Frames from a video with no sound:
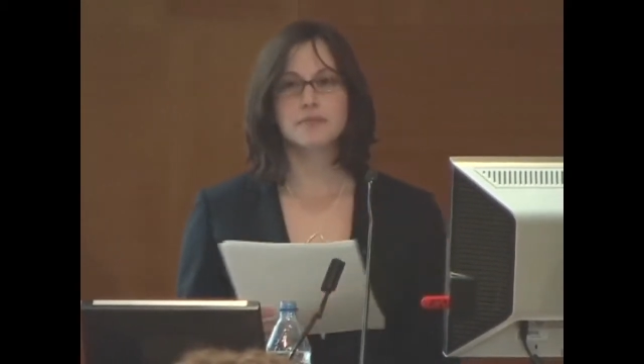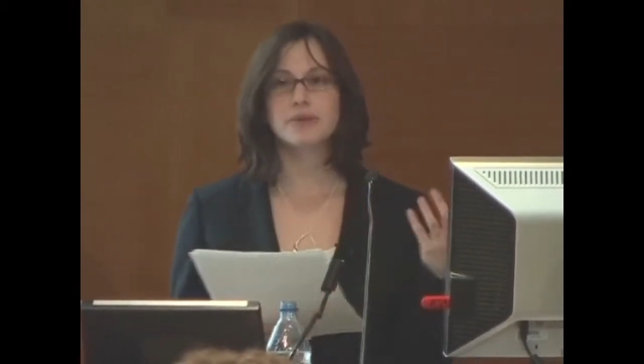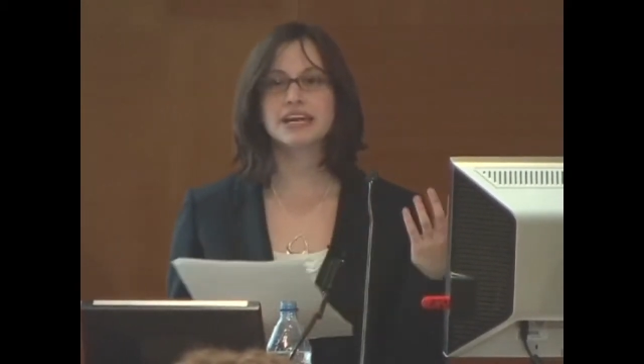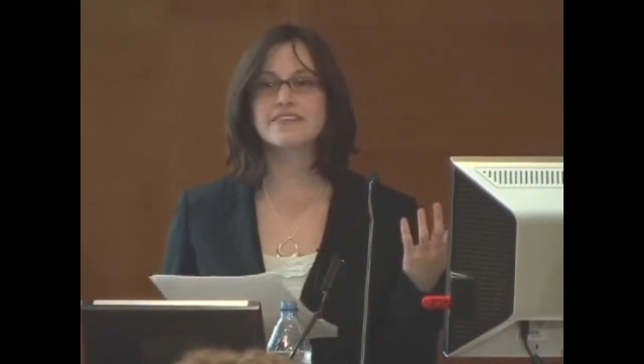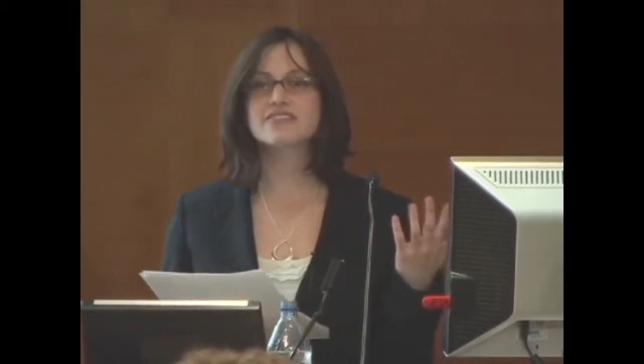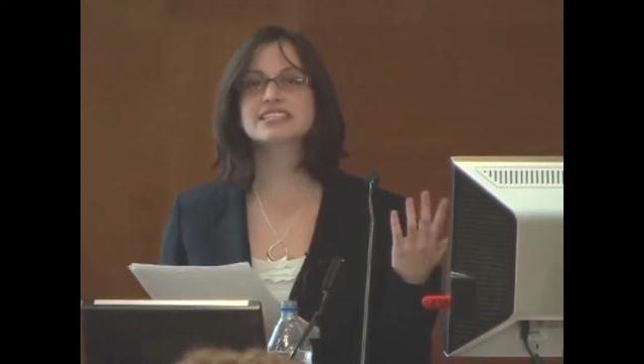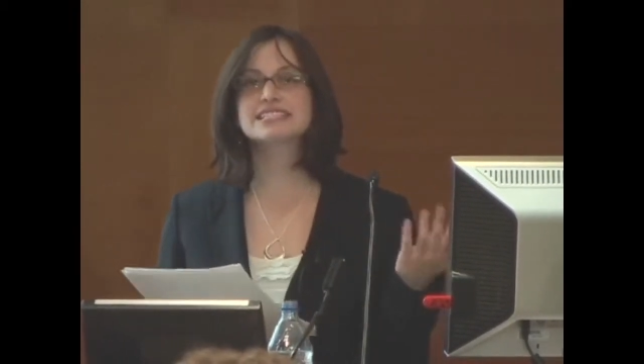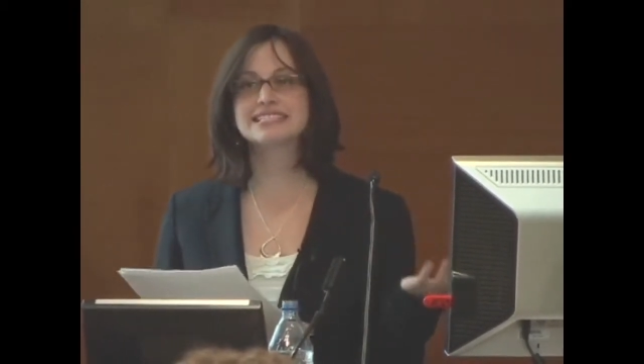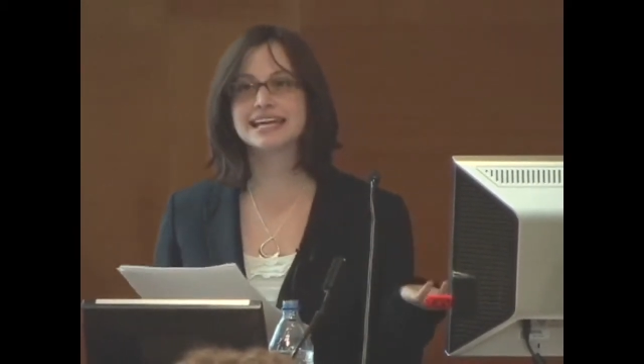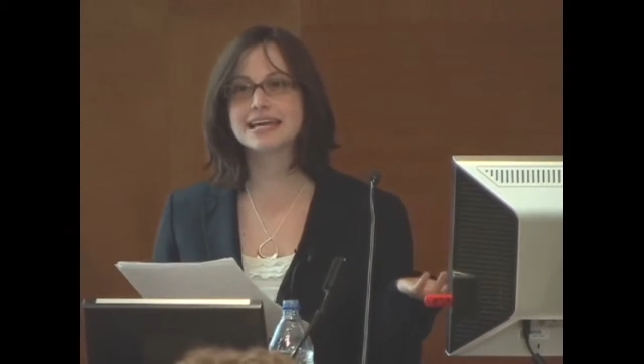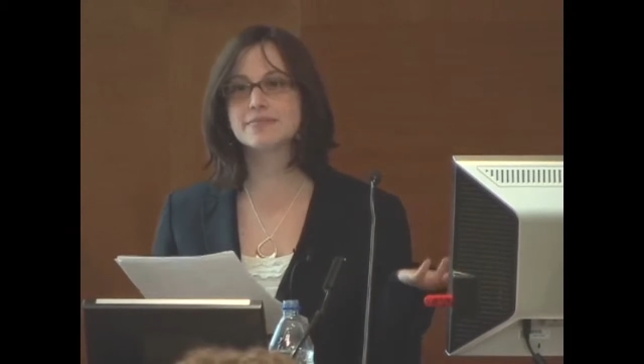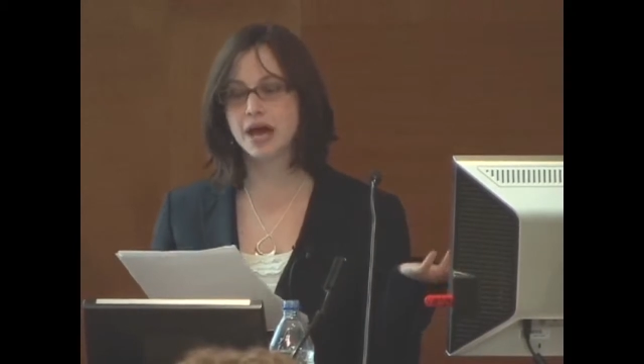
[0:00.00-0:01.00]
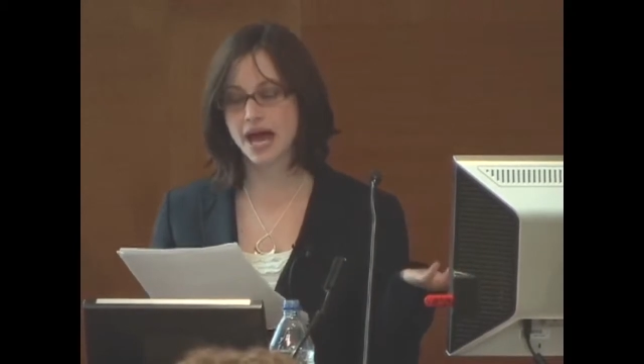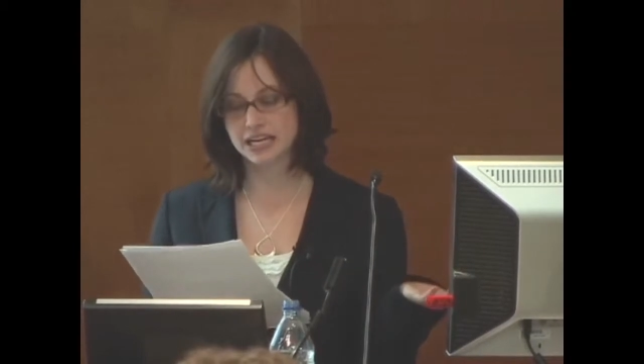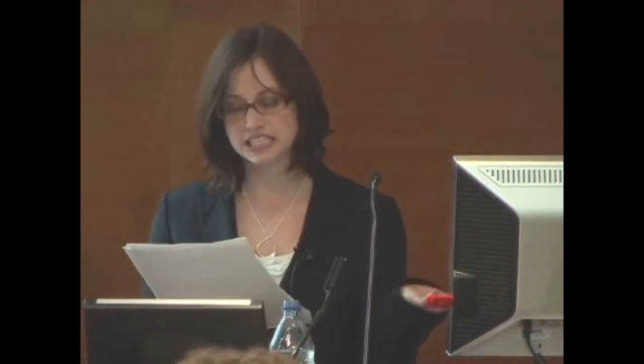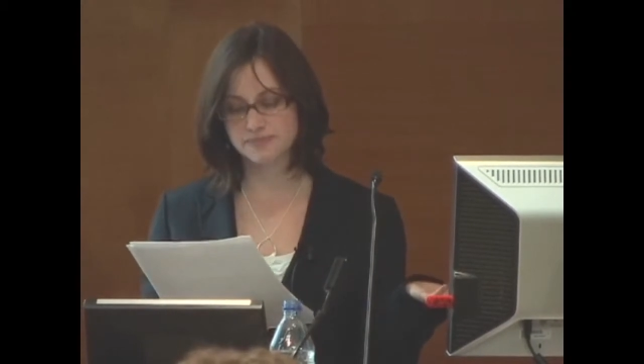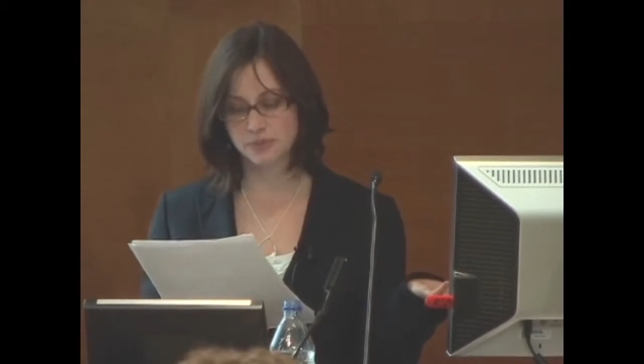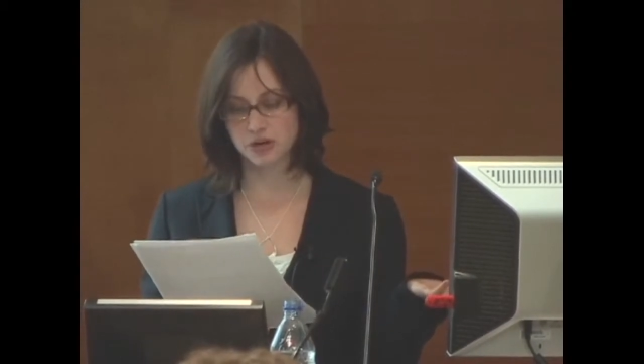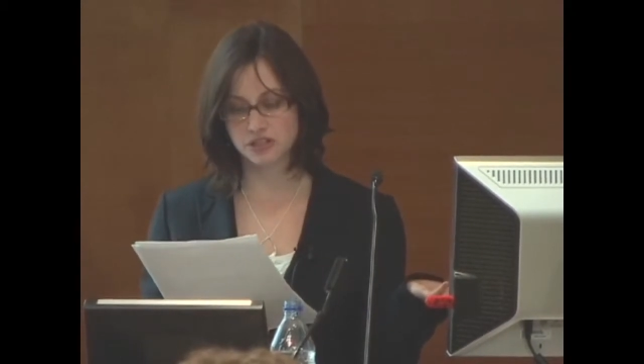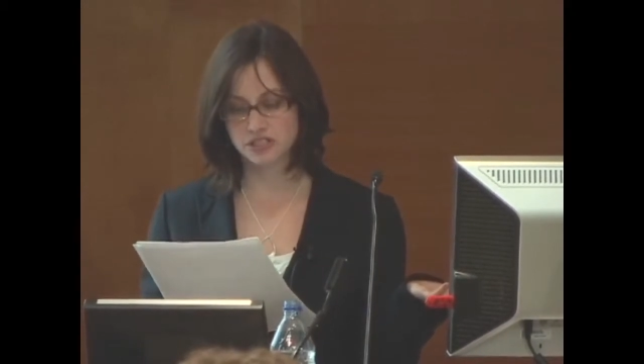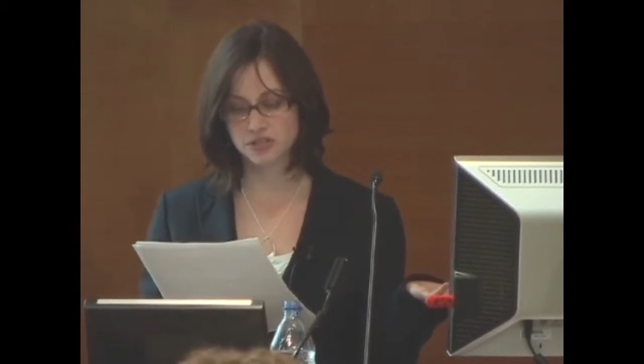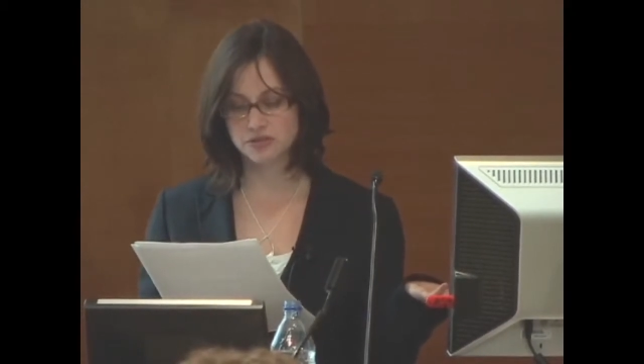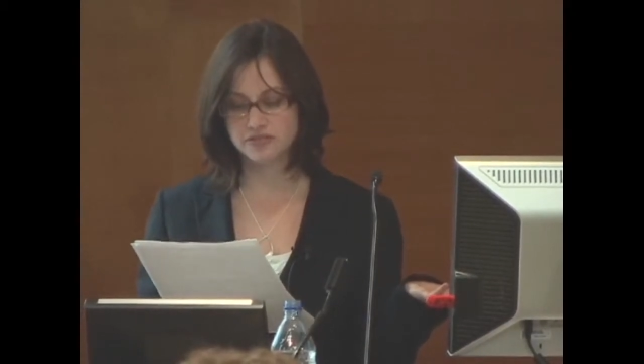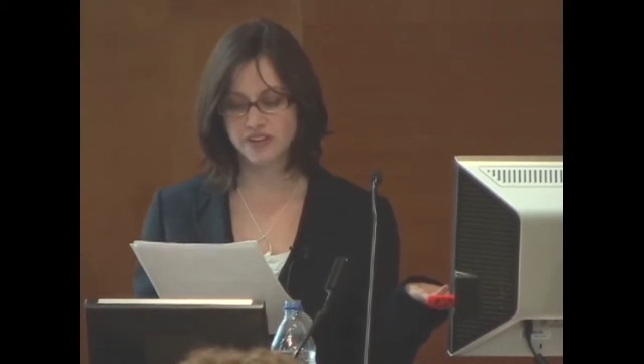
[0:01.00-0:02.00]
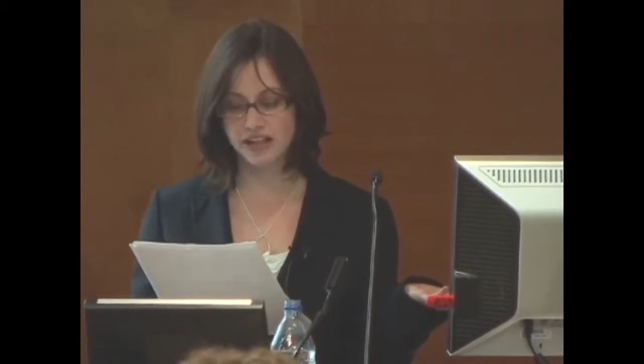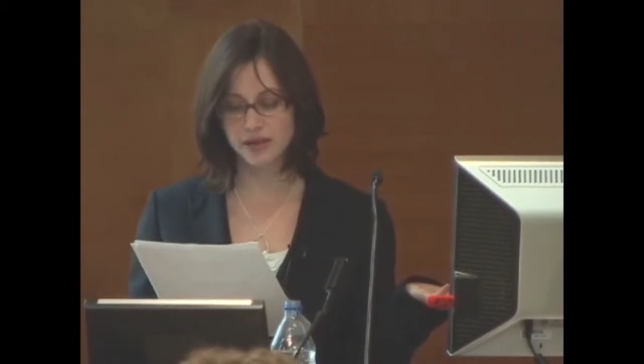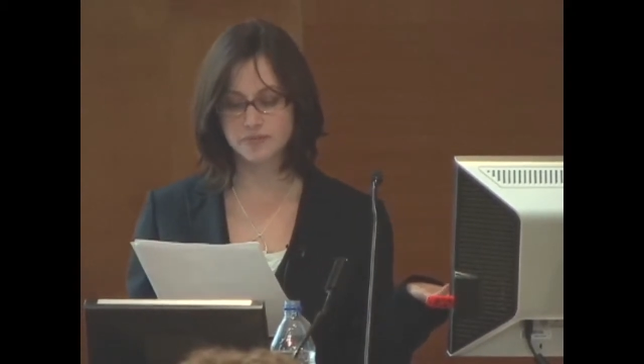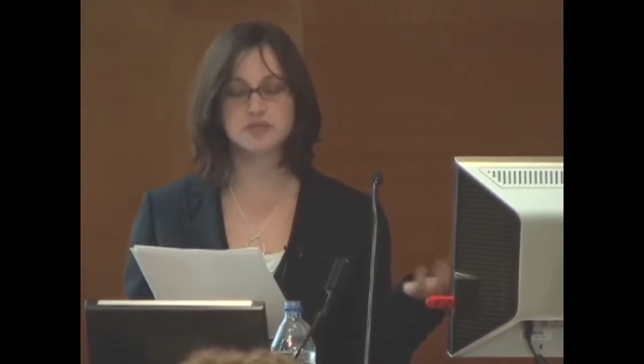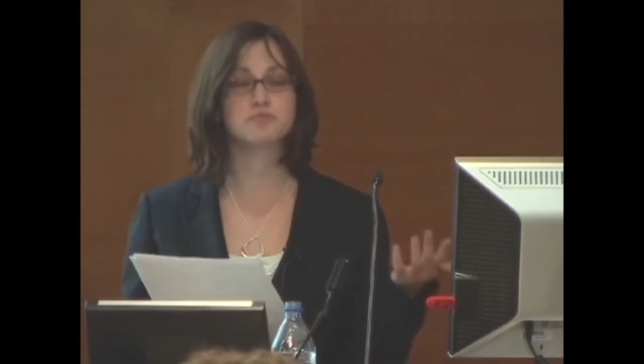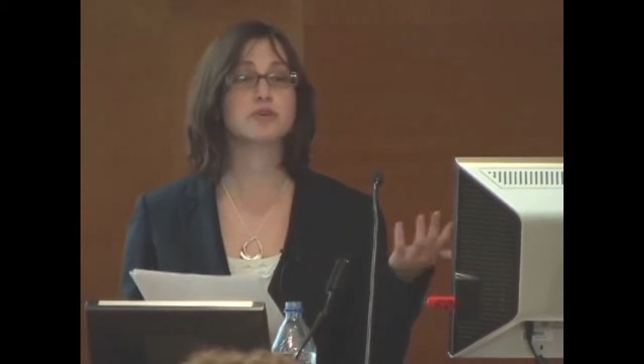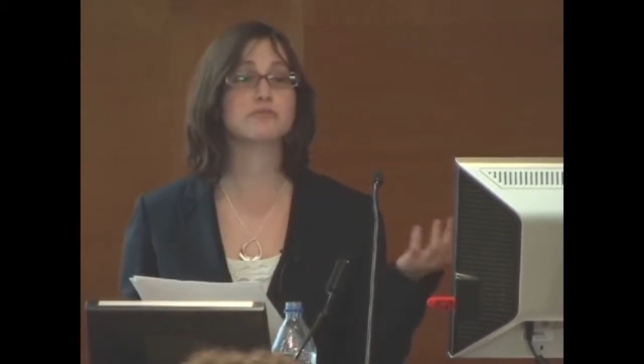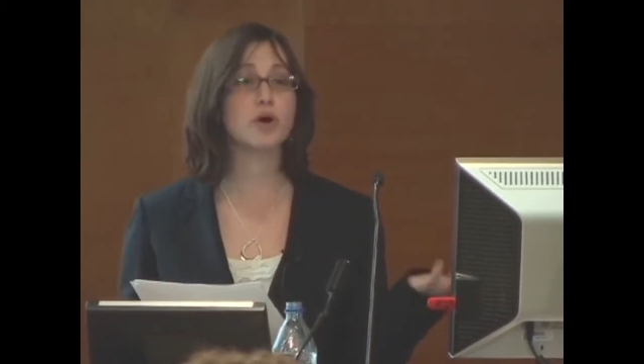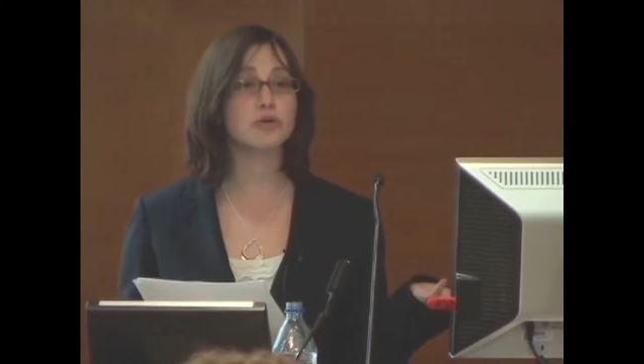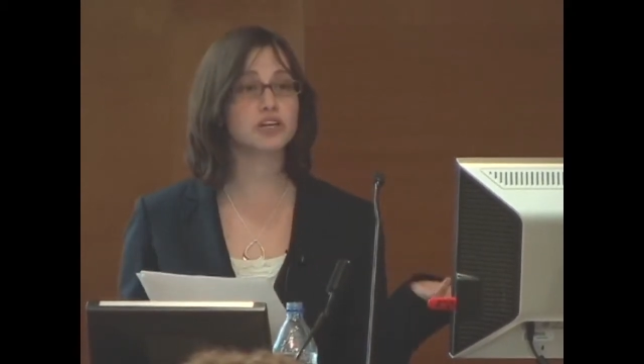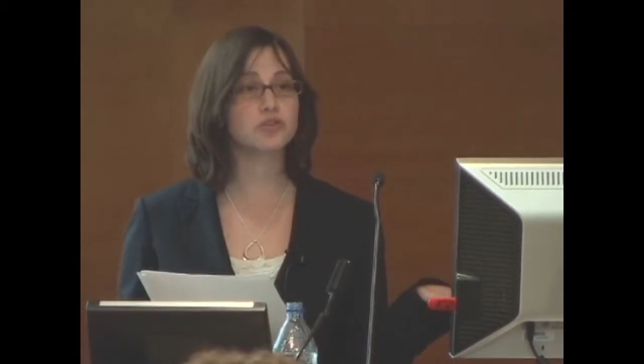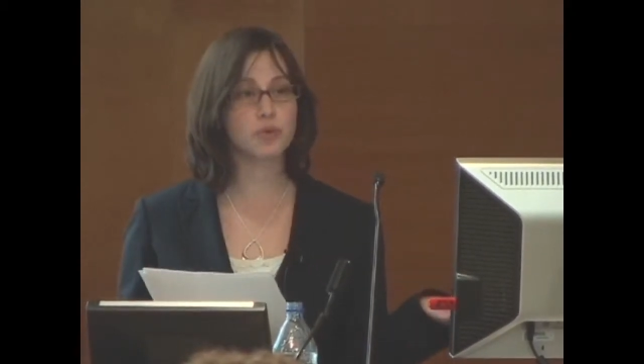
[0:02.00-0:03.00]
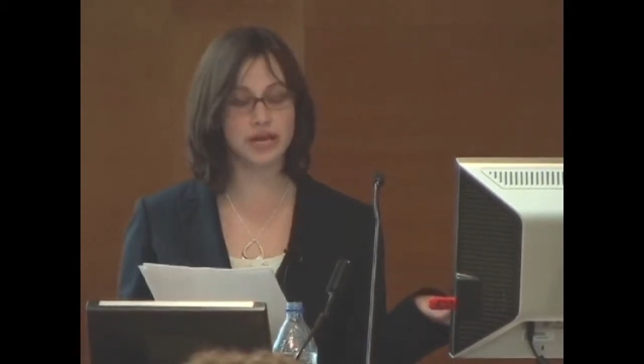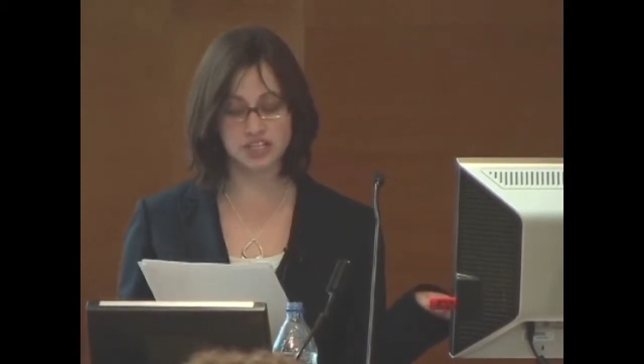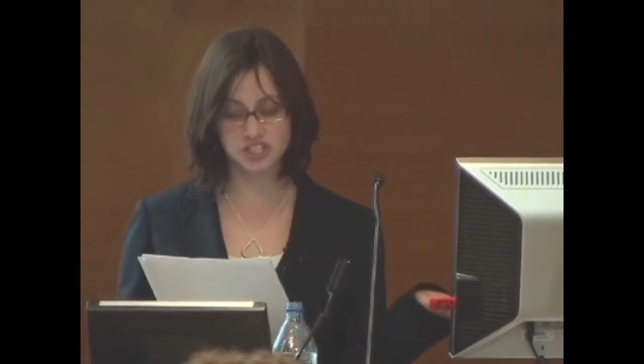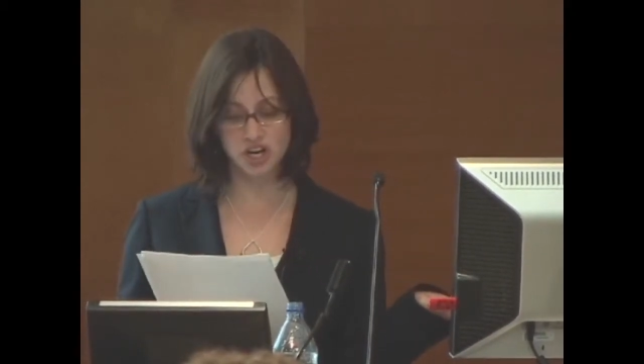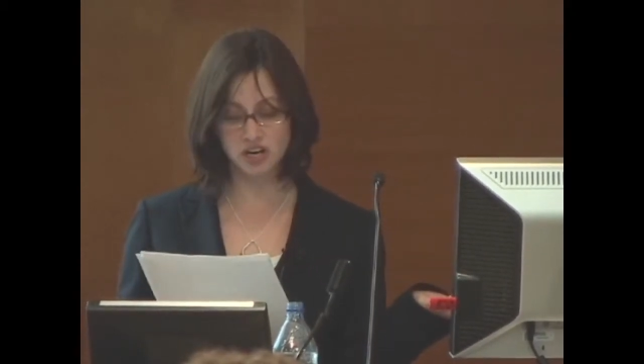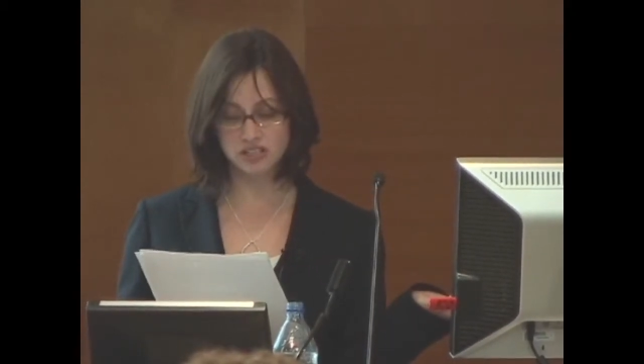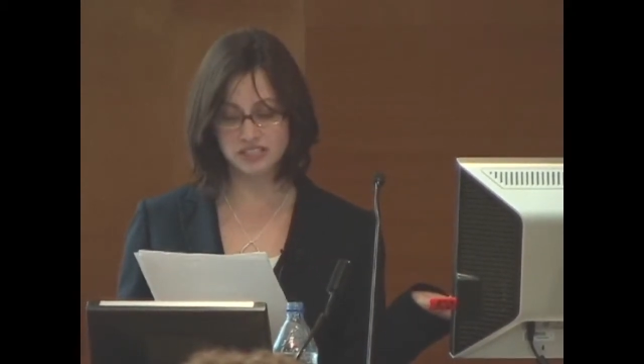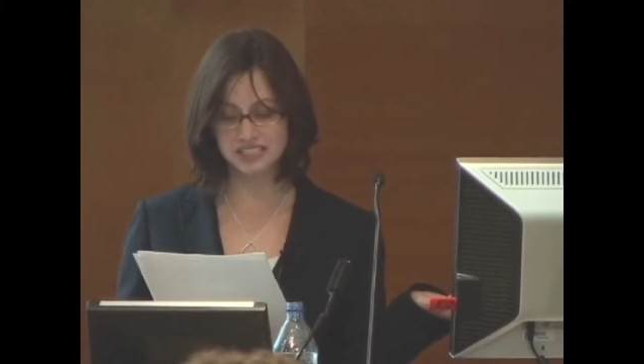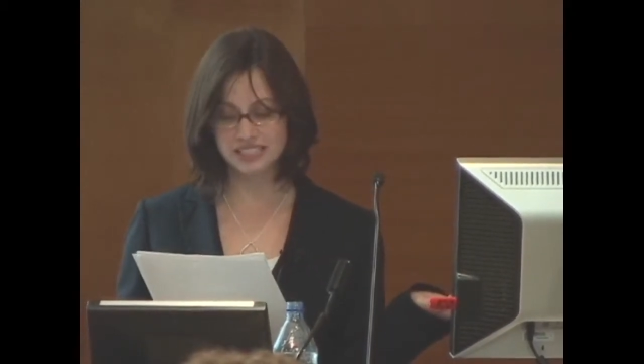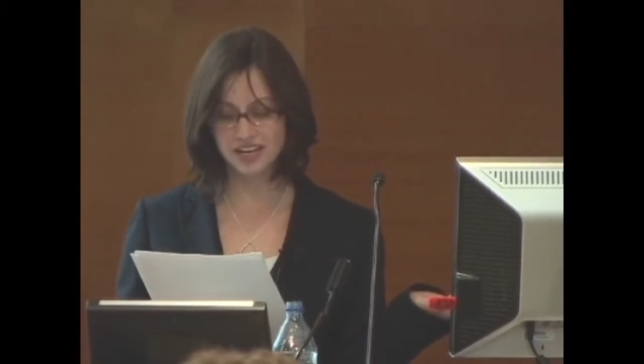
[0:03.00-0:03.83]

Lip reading: Many of the same experts who developed and promoted weight charts